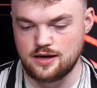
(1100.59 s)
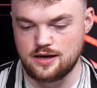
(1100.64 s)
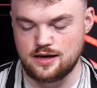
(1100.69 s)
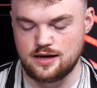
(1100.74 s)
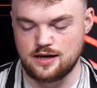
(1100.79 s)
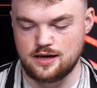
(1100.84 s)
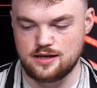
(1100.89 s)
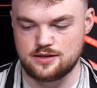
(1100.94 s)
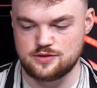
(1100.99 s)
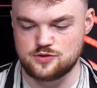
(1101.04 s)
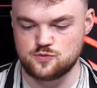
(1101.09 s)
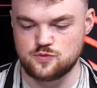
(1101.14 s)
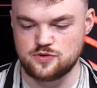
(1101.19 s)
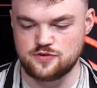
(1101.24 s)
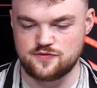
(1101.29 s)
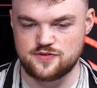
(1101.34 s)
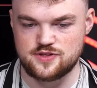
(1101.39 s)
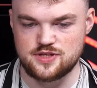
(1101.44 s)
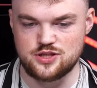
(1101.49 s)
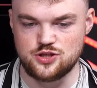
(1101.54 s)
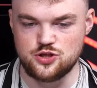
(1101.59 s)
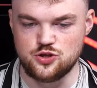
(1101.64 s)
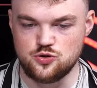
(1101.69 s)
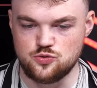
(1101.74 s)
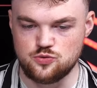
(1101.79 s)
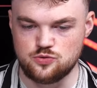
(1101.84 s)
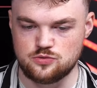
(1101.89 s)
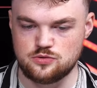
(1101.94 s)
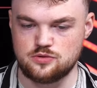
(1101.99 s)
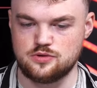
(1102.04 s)
And with the
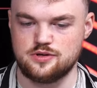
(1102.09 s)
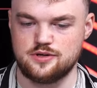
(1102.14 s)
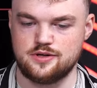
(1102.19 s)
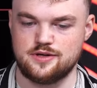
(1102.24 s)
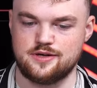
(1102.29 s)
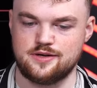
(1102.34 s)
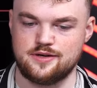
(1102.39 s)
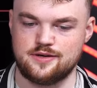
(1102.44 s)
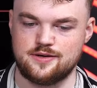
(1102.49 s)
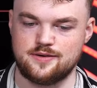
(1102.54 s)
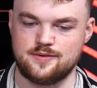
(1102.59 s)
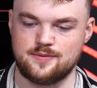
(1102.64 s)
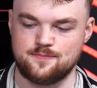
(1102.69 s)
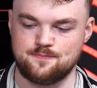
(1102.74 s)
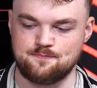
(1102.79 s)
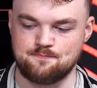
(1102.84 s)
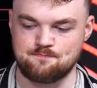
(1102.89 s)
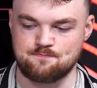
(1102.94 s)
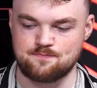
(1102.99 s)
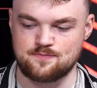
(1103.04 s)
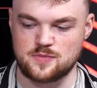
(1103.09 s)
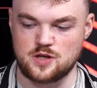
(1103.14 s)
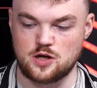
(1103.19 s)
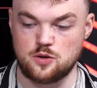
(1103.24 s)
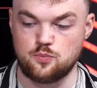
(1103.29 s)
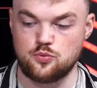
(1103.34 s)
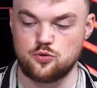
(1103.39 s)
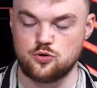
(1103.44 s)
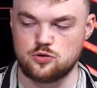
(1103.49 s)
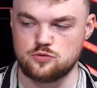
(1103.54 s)
new
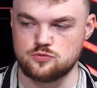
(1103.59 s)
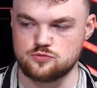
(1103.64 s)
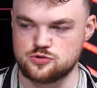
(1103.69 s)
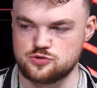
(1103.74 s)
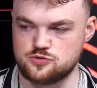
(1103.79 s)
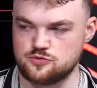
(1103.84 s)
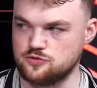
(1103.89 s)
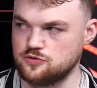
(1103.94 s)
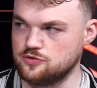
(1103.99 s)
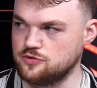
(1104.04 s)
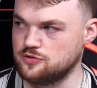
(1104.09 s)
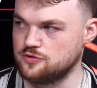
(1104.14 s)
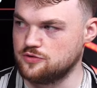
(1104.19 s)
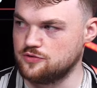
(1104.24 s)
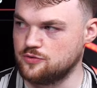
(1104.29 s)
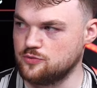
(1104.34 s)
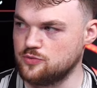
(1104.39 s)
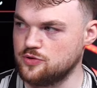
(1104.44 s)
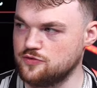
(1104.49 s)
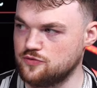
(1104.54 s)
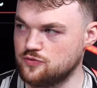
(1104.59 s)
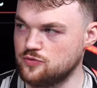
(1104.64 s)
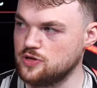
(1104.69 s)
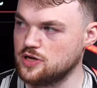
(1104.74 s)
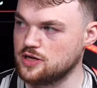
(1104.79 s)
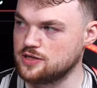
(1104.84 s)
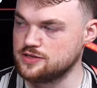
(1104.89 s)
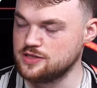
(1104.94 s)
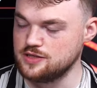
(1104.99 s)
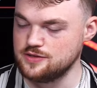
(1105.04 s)
approach with
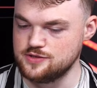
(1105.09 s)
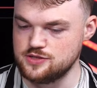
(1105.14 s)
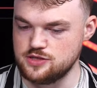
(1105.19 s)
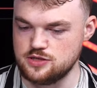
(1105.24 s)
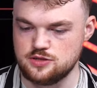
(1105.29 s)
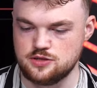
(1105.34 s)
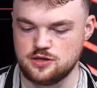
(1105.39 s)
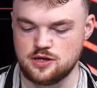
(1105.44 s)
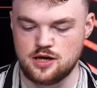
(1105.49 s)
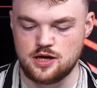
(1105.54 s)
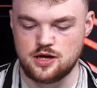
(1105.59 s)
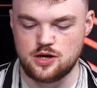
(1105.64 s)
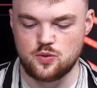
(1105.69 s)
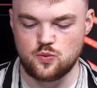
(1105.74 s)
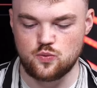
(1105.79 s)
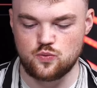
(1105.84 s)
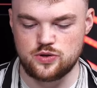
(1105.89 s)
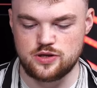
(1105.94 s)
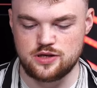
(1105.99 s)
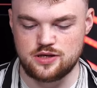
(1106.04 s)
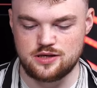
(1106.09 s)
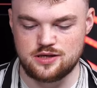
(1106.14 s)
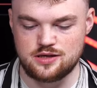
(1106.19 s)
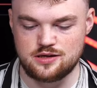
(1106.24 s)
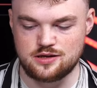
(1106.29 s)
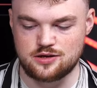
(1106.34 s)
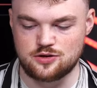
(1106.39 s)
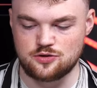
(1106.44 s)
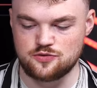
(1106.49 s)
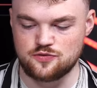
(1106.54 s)
React 19,
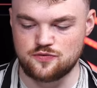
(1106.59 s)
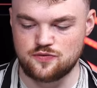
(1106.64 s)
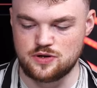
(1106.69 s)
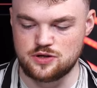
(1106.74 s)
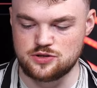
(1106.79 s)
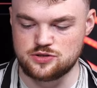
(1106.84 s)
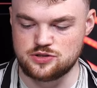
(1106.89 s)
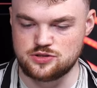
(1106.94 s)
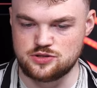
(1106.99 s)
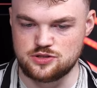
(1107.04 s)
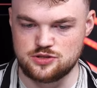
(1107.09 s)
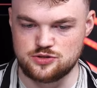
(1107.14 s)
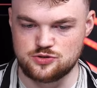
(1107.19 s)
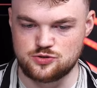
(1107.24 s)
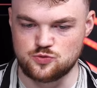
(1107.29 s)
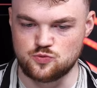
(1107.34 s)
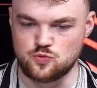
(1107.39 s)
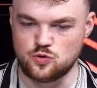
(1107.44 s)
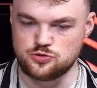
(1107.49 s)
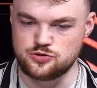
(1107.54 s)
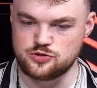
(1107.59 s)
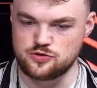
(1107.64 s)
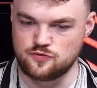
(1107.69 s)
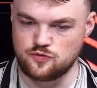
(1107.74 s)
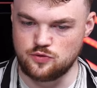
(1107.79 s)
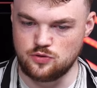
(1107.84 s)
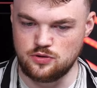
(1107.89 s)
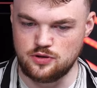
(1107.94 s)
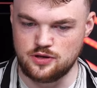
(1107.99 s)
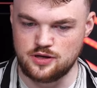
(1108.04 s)
we converted into
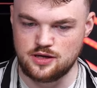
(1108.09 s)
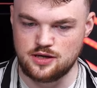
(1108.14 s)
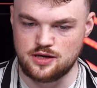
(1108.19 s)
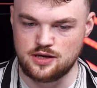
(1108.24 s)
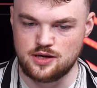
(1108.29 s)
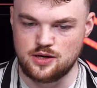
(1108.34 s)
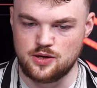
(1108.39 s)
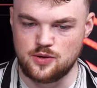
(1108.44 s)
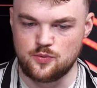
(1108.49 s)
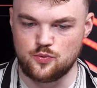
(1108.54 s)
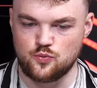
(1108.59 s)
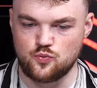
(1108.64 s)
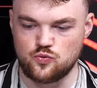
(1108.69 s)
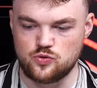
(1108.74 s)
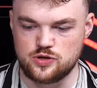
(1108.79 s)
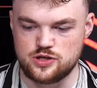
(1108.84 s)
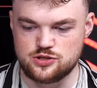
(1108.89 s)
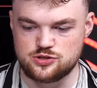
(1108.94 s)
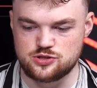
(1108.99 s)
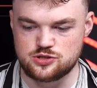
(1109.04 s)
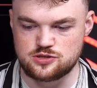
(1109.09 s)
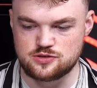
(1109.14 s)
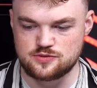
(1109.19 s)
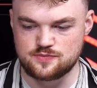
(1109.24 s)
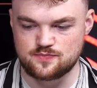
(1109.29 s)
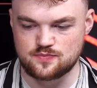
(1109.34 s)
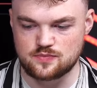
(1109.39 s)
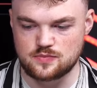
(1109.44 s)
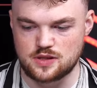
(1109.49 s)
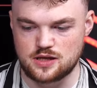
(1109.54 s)
waterfall, which
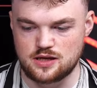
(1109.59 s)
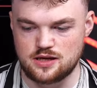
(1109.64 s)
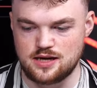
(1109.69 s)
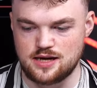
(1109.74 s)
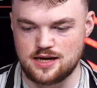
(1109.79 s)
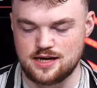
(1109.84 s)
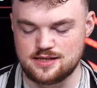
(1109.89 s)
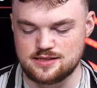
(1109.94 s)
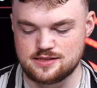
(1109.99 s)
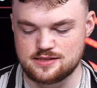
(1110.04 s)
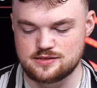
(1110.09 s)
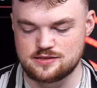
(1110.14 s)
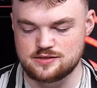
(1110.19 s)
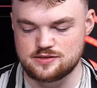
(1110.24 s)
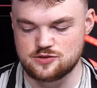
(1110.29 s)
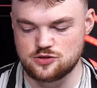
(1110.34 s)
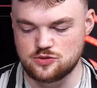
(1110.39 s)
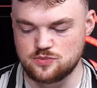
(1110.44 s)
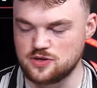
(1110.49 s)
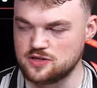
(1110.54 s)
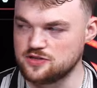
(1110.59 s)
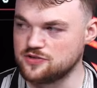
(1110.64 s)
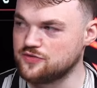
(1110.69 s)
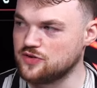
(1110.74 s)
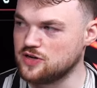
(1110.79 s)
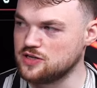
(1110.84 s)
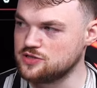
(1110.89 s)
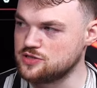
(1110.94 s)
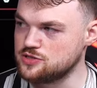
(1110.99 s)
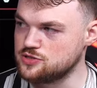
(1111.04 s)
has some
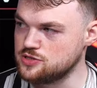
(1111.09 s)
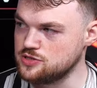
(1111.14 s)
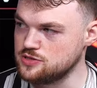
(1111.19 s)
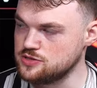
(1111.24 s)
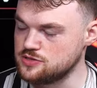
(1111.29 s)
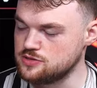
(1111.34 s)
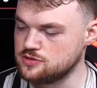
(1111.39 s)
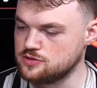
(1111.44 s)
advantages.